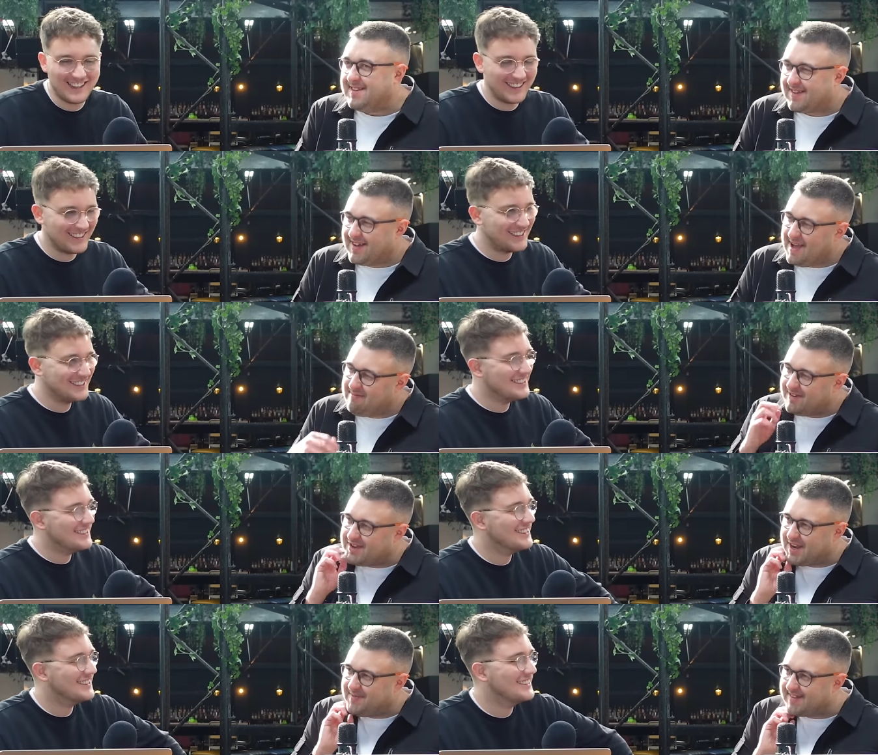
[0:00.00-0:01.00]
Speaker 1: in as like Emery's
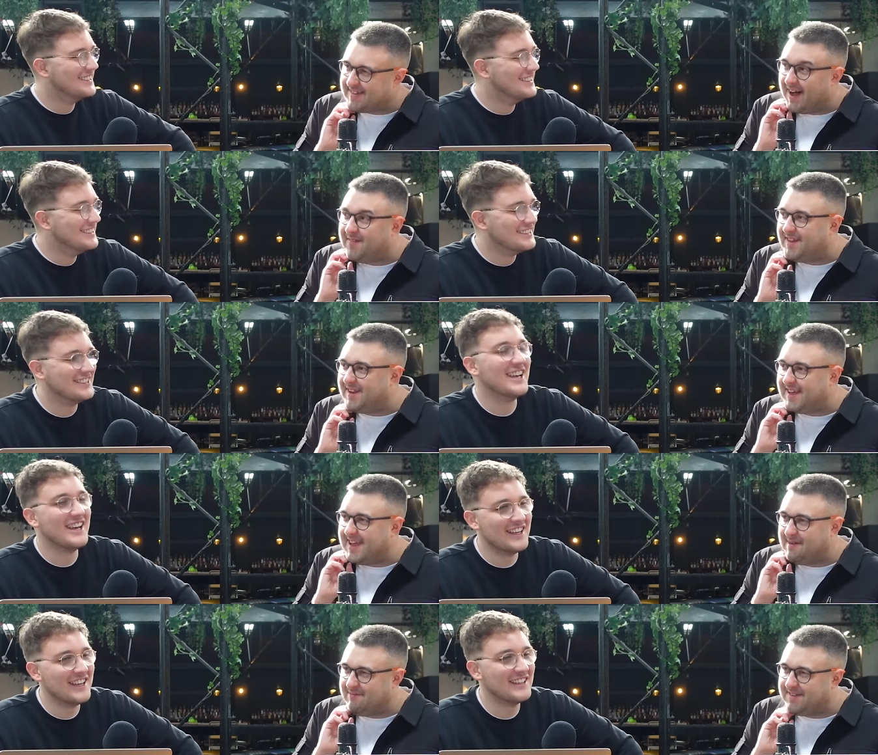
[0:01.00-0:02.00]
chief of staff, didn't yeah. he,
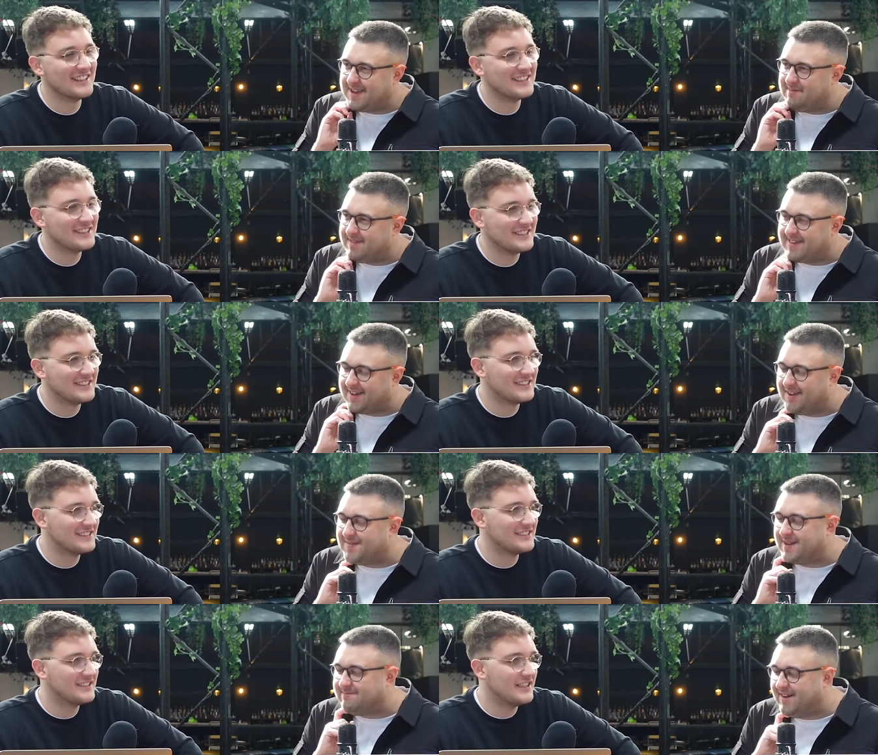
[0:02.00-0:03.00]
and Emery's deputy kind
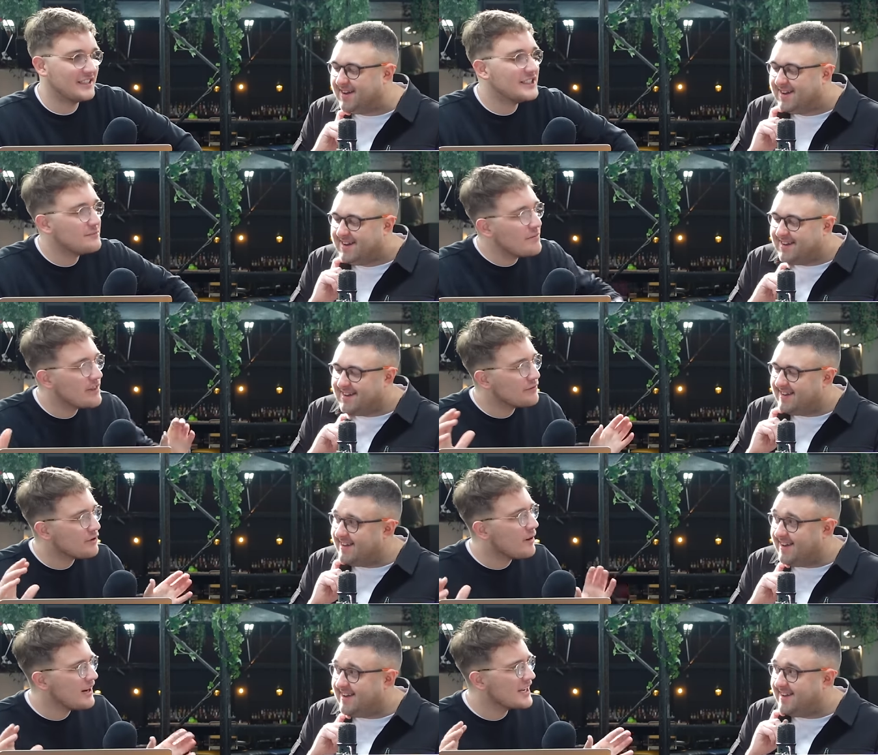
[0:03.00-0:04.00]
of thing. But because
Speaker 2: he's been with him
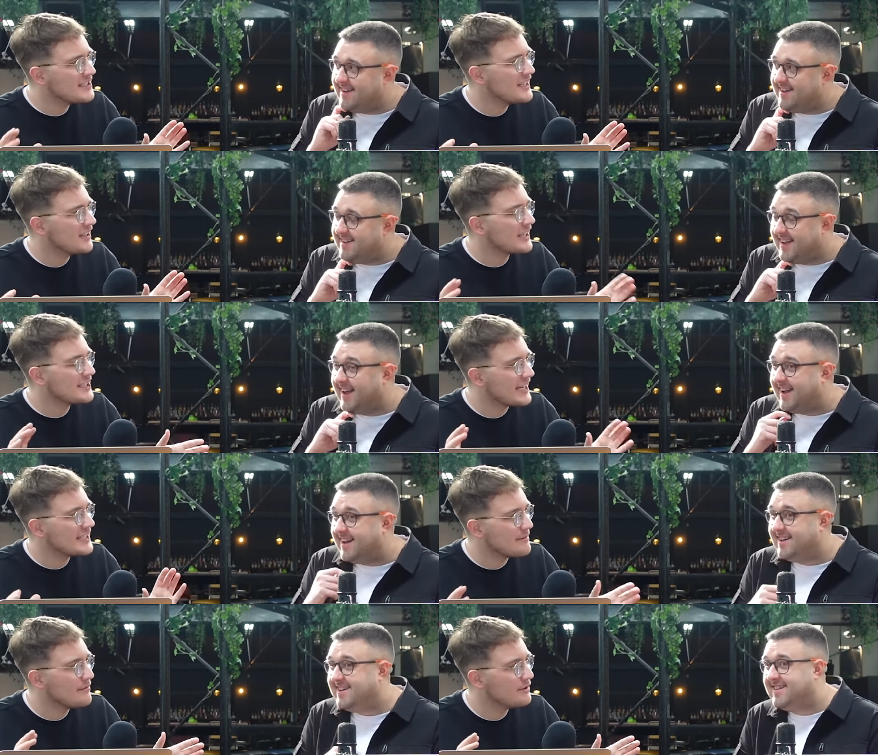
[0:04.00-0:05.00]
for a while, hasn't he? Like yeah. he
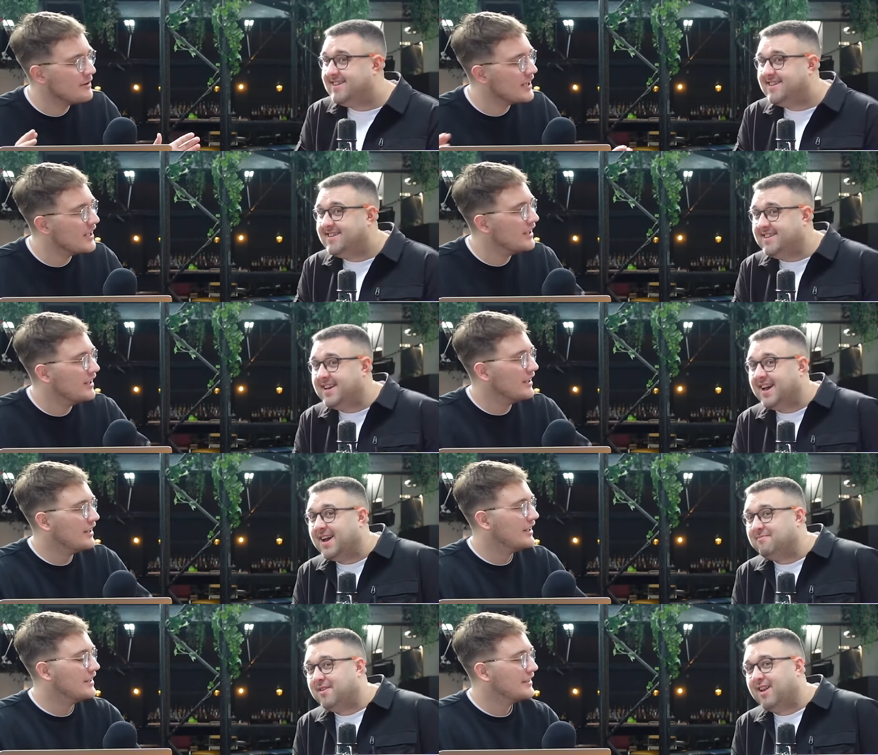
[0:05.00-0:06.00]
takes him everywhere.
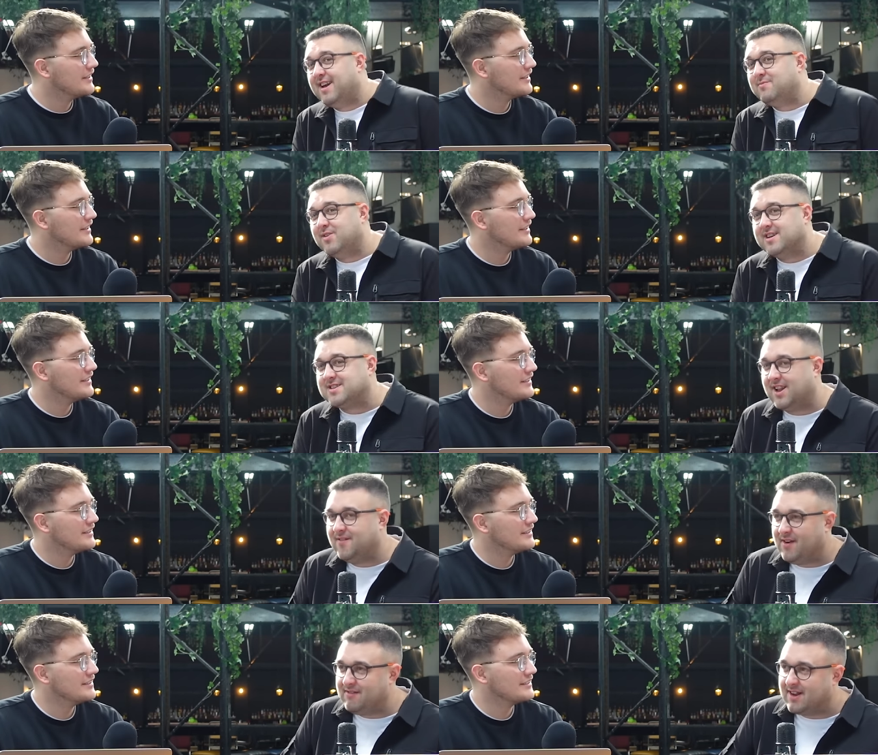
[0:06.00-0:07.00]
Yeah,
Speaker 1: but like he works
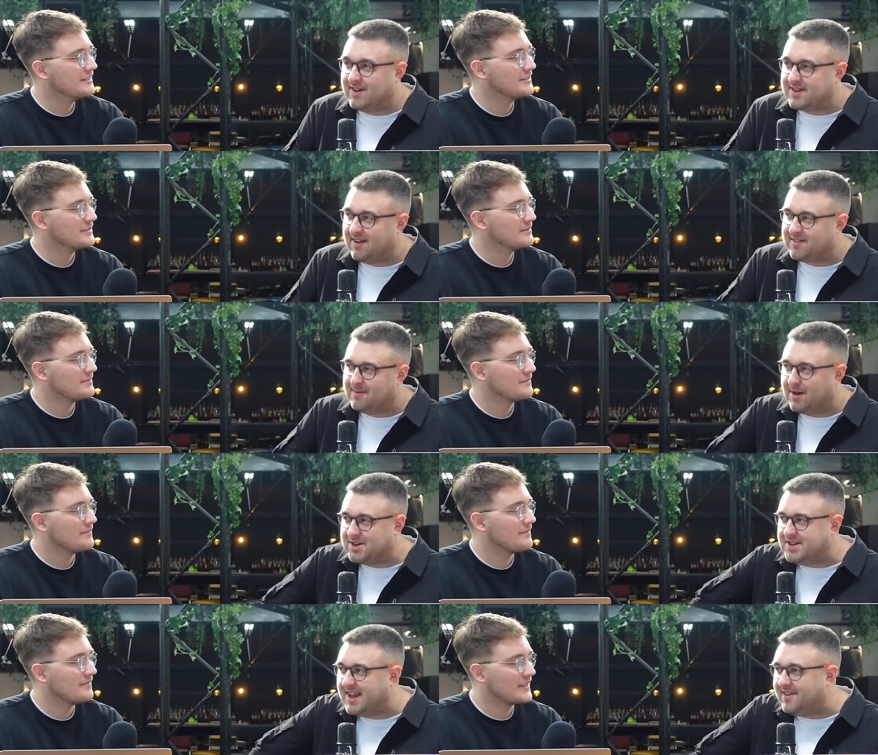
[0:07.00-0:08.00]
very closely alongside
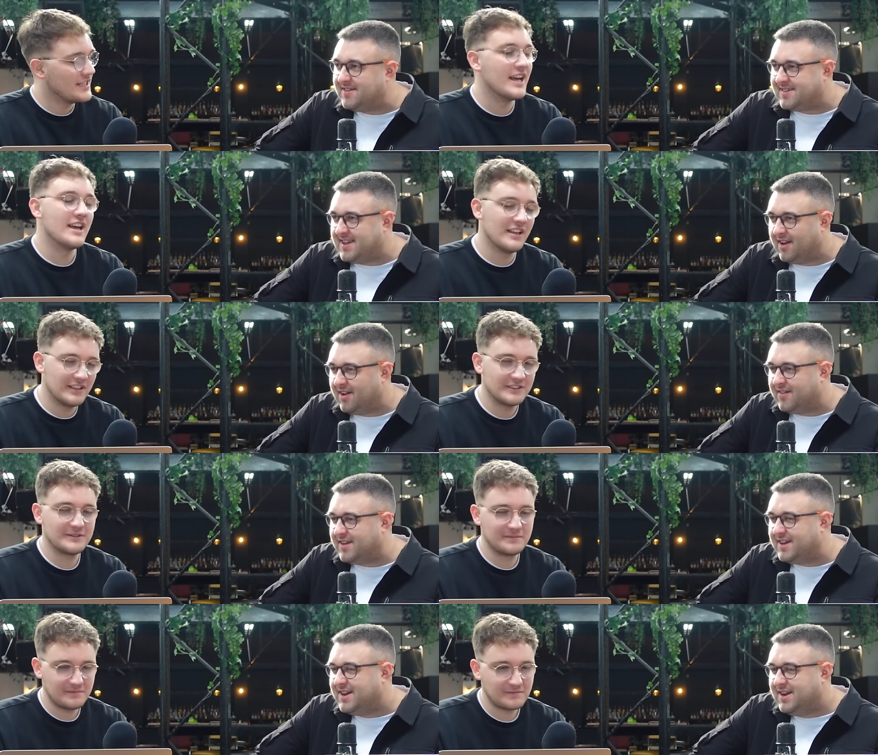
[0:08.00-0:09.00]
Monchi now, doesn't he? Unlike
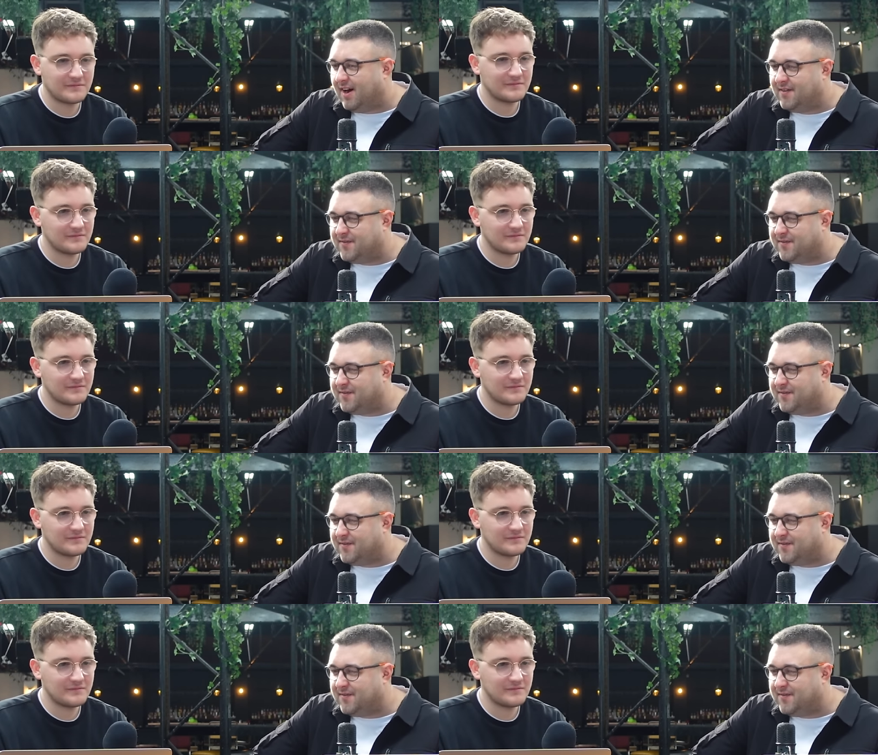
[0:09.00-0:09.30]
the on